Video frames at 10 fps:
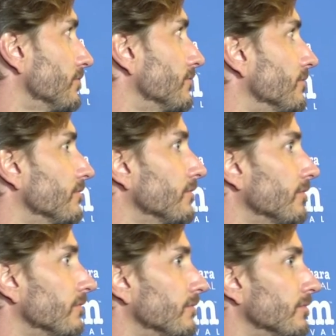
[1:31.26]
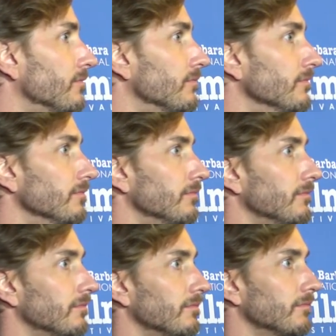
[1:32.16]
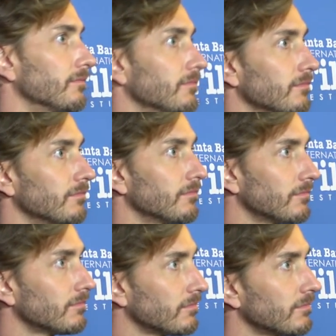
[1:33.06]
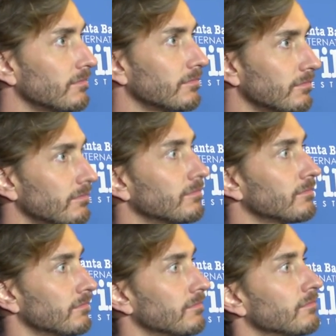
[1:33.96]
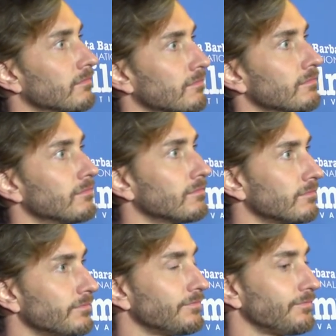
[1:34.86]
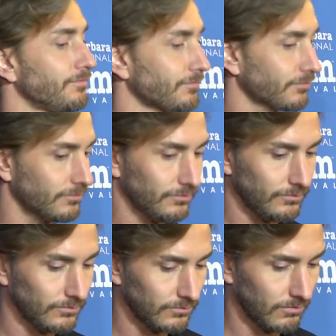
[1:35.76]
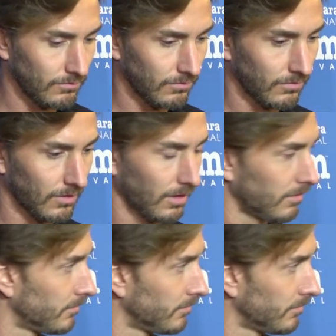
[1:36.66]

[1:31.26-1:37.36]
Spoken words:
This person isn't speaking.